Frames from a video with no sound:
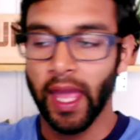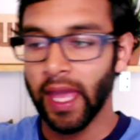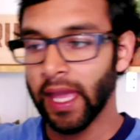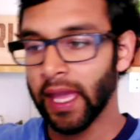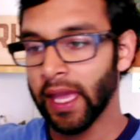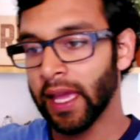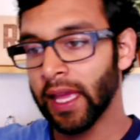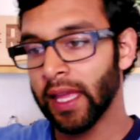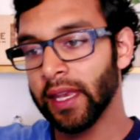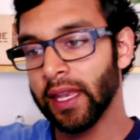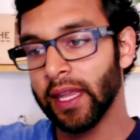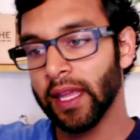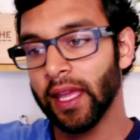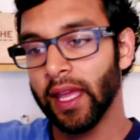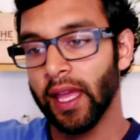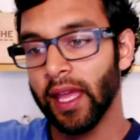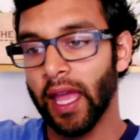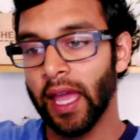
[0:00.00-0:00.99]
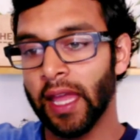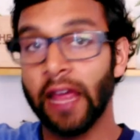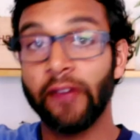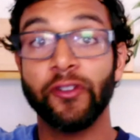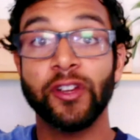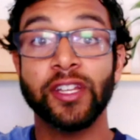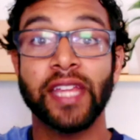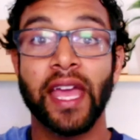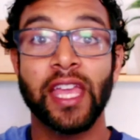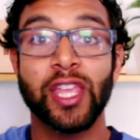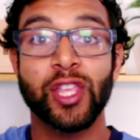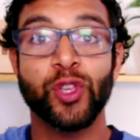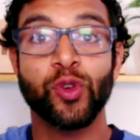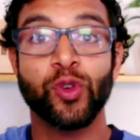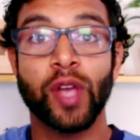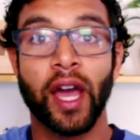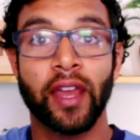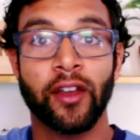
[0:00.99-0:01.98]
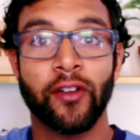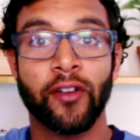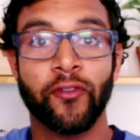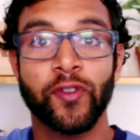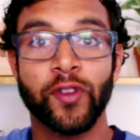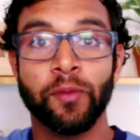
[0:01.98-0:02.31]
And every day you kind of